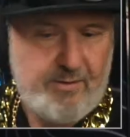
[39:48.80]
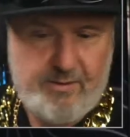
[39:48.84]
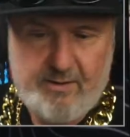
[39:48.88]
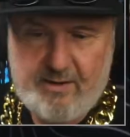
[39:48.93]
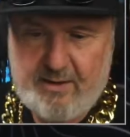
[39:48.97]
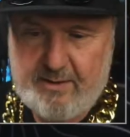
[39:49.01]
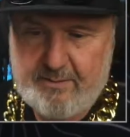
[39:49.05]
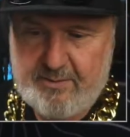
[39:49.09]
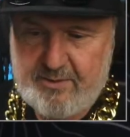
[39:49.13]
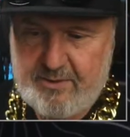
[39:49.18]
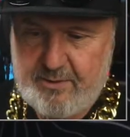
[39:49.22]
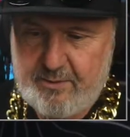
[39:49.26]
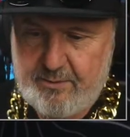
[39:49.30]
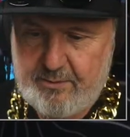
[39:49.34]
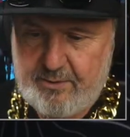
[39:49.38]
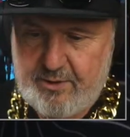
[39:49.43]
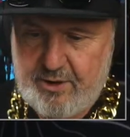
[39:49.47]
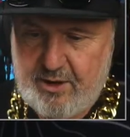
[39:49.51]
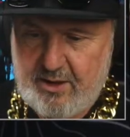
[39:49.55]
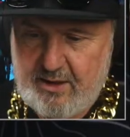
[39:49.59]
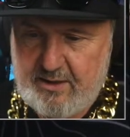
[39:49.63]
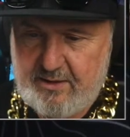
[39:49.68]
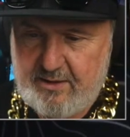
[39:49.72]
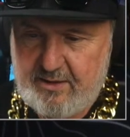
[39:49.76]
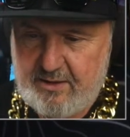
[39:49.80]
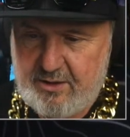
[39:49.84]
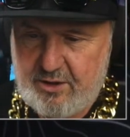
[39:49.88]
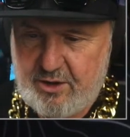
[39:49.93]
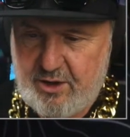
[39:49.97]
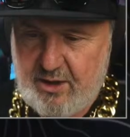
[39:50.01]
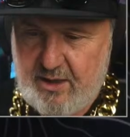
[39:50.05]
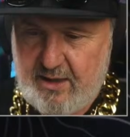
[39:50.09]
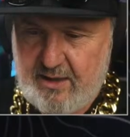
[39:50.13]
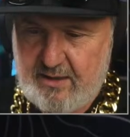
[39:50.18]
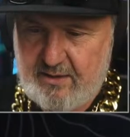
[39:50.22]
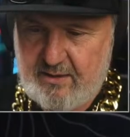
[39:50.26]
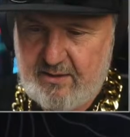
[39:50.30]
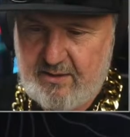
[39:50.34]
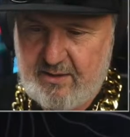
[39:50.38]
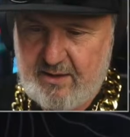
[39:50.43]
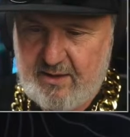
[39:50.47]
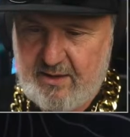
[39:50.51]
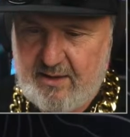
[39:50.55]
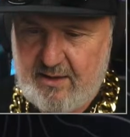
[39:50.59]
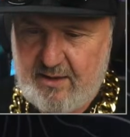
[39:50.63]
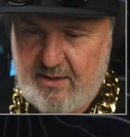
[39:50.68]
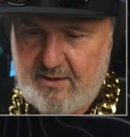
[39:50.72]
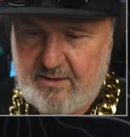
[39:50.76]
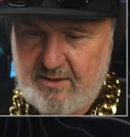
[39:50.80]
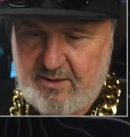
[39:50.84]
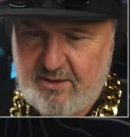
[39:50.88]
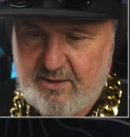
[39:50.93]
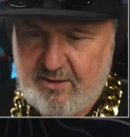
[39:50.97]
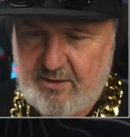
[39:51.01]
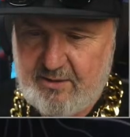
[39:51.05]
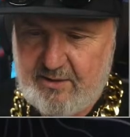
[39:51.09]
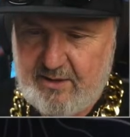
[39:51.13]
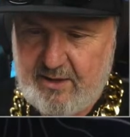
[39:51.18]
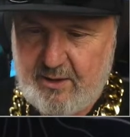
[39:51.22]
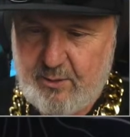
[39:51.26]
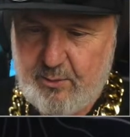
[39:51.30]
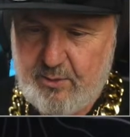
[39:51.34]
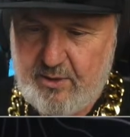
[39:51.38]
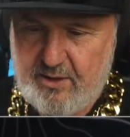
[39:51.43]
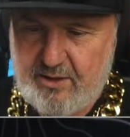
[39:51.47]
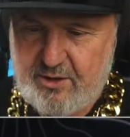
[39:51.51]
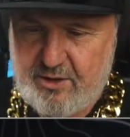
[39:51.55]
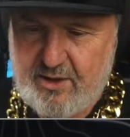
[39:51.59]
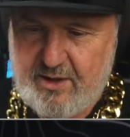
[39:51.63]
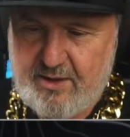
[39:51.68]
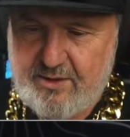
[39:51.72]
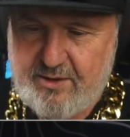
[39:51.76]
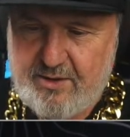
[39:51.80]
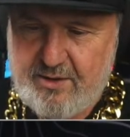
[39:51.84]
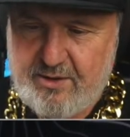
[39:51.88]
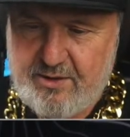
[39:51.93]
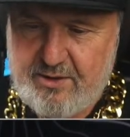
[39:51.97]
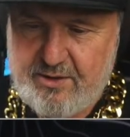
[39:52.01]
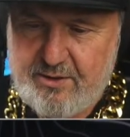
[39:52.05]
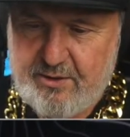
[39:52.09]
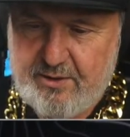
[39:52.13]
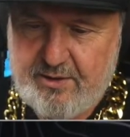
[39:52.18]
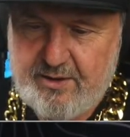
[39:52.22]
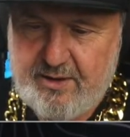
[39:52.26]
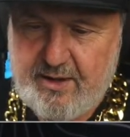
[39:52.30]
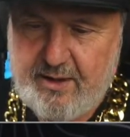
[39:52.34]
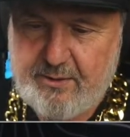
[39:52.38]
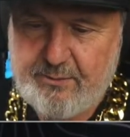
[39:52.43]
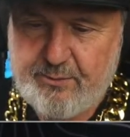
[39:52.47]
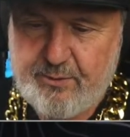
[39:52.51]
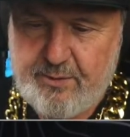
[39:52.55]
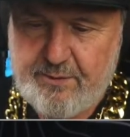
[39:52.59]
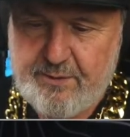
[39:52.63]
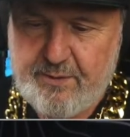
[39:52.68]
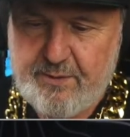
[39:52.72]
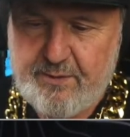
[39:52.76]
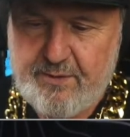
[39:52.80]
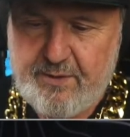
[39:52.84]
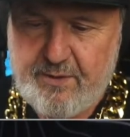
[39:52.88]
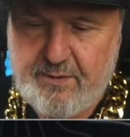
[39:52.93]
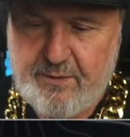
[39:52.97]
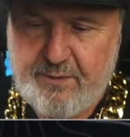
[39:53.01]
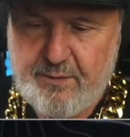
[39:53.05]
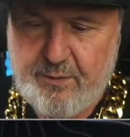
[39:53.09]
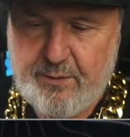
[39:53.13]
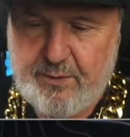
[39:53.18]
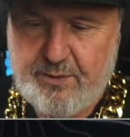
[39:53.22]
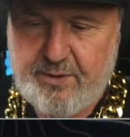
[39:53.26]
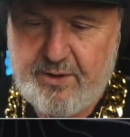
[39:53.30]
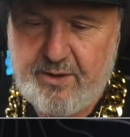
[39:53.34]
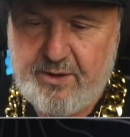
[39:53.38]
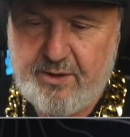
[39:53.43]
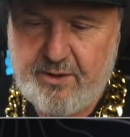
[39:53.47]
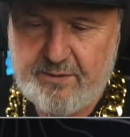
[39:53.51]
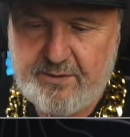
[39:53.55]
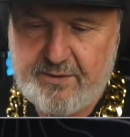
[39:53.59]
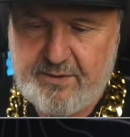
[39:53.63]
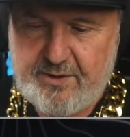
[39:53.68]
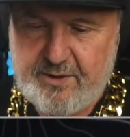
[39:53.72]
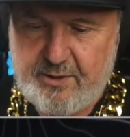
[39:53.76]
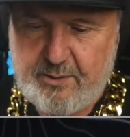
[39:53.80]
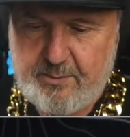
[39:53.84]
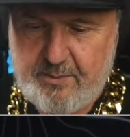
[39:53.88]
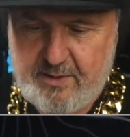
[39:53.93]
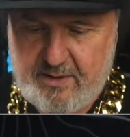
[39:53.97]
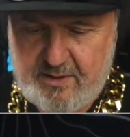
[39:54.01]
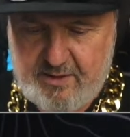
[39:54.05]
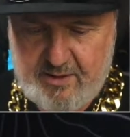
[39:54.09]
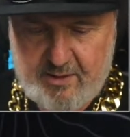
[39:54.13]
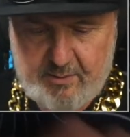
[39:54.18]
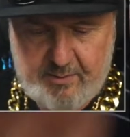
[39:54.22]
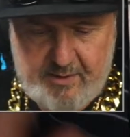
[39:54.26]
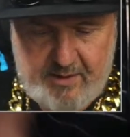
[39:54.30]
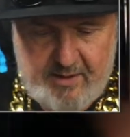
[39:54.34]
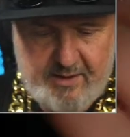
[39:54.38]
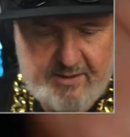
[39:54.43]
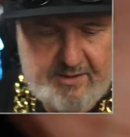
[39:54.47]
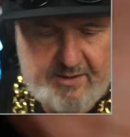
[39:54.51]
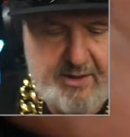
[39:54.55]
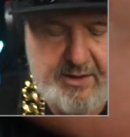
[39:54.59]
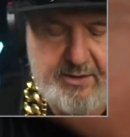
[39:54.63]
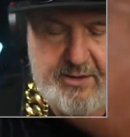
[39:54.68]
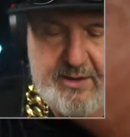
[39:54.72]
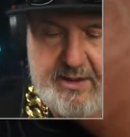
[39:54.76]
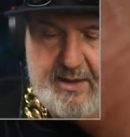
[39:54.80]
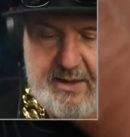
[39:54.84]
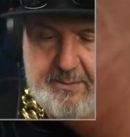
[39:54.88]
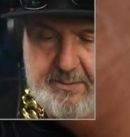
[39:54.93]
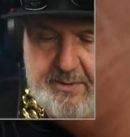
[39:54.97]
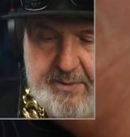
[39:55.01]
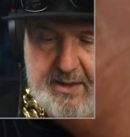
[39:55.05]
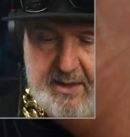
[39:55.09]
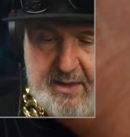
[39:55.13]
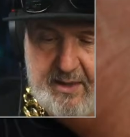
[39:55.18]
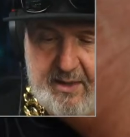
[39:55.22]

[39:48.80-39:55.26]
Right, I'm still checking the chat. Oh, you're totally quiet. Charles, are you still on that roof or have you fallen off? Tell me how's it going up